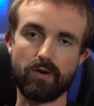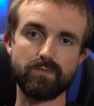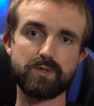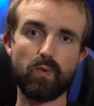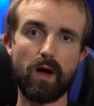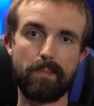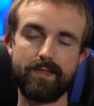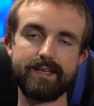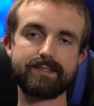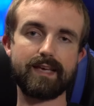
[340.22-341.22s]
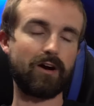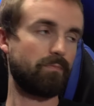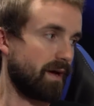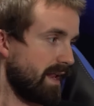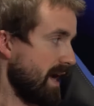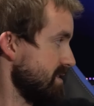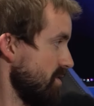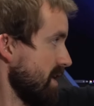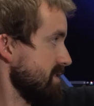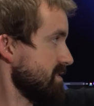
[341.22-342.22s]
swapping this out, but as
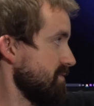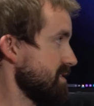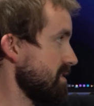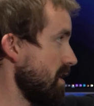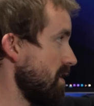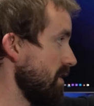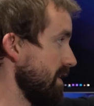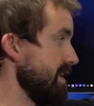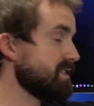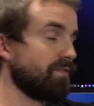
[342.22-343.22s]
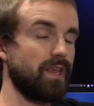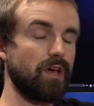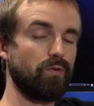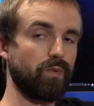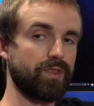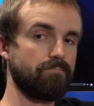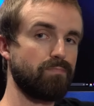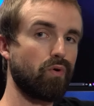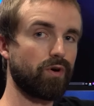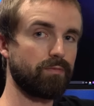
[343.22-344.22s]
you guys have saw in this video with the
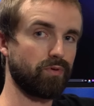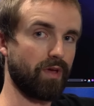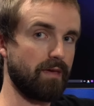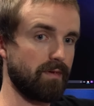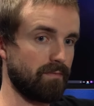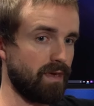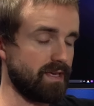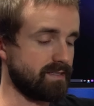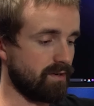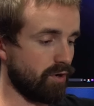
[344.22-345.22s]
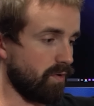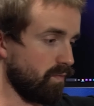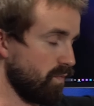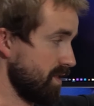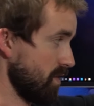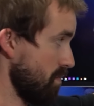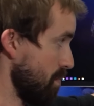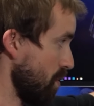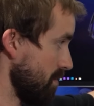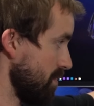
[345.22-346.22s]
portable gaming piece, or with the
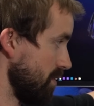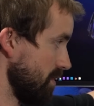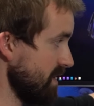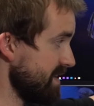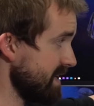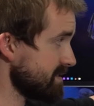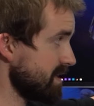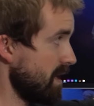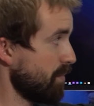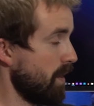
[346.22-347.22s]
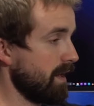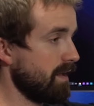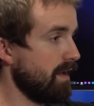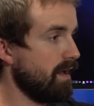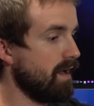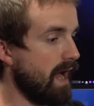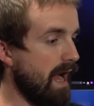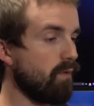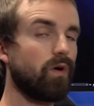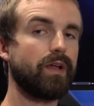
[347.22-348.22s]
portable desktop rig,
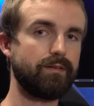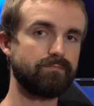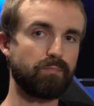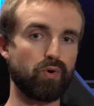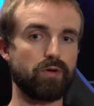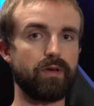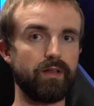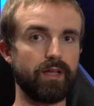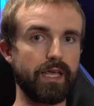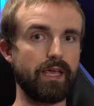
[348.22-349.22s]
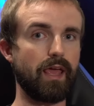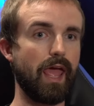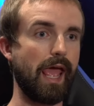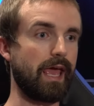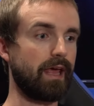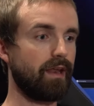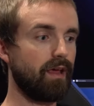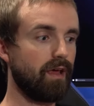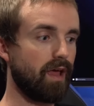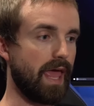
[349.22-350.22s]
I want portability, and
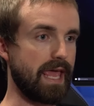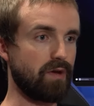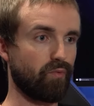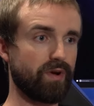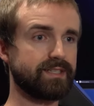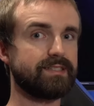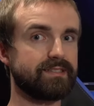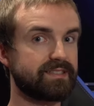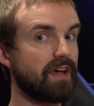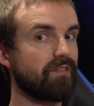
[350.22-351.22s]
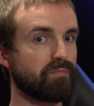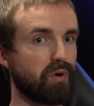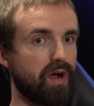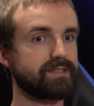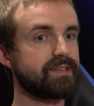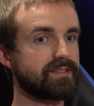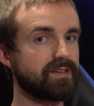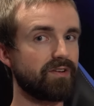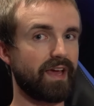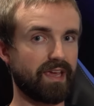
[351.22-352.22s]
a Ryzen 7
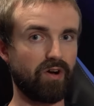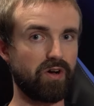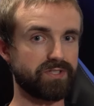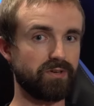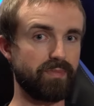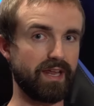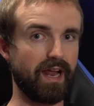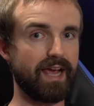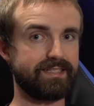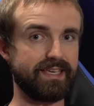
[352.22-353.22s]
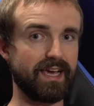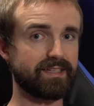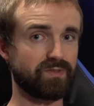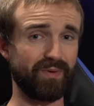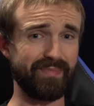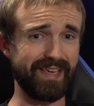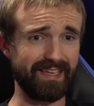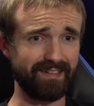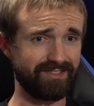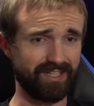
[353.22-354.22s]
processor that can also be an ITX would
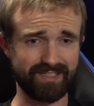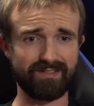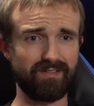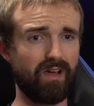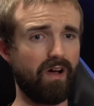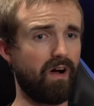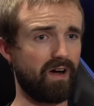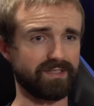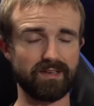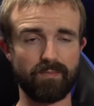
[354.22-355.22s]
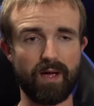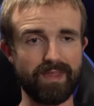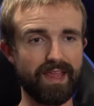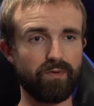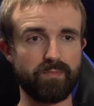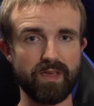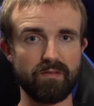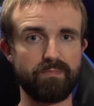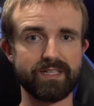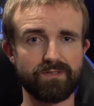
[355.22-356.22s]
be just awesome. I mean, that would be the
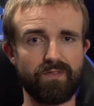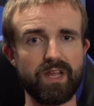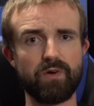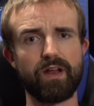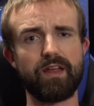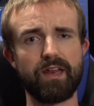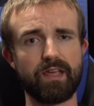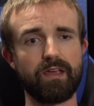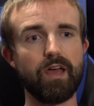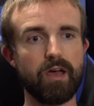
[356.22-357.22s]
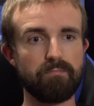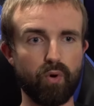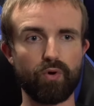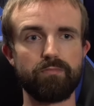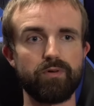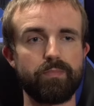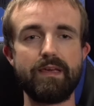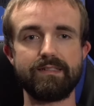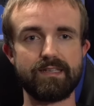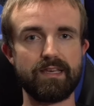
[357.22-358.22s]
best video editing portable
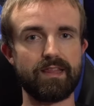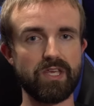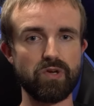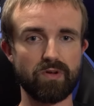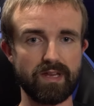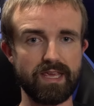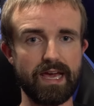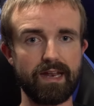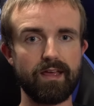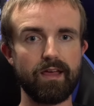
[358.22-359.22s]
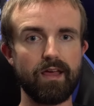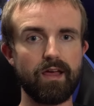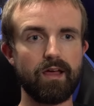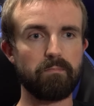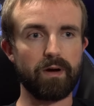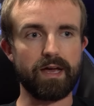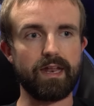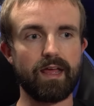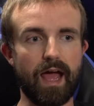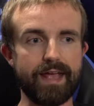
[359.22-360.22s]
PC that you could get.
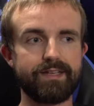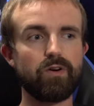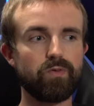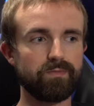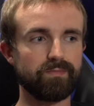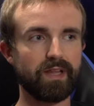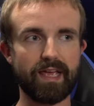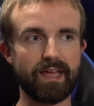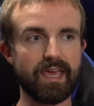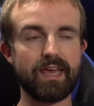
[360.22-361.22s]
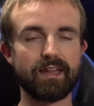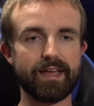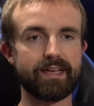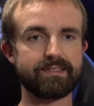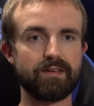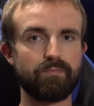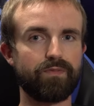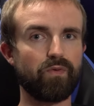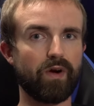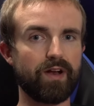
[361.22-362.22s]
But I don't, like I said
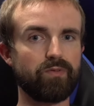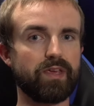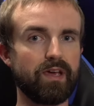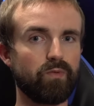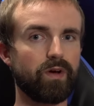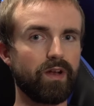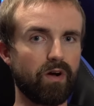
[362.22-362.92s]
before, I don't get what